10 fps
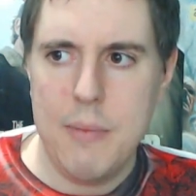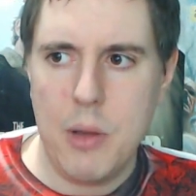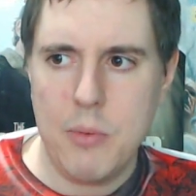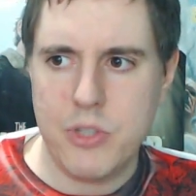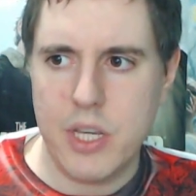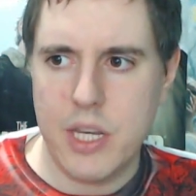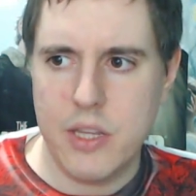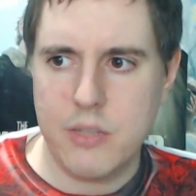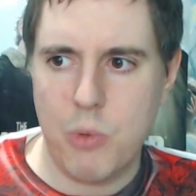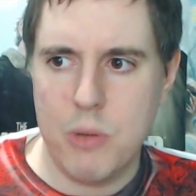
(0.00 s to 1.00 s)
I'm almost thinking
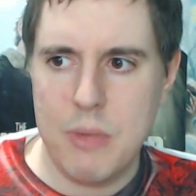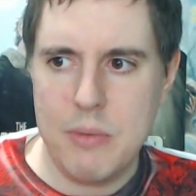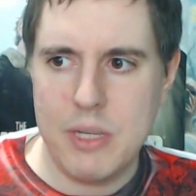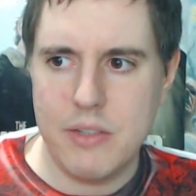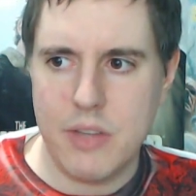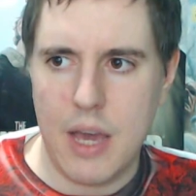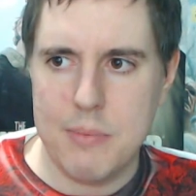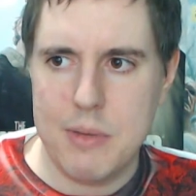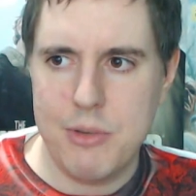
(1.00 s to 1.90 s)
at this point, maybe he's not.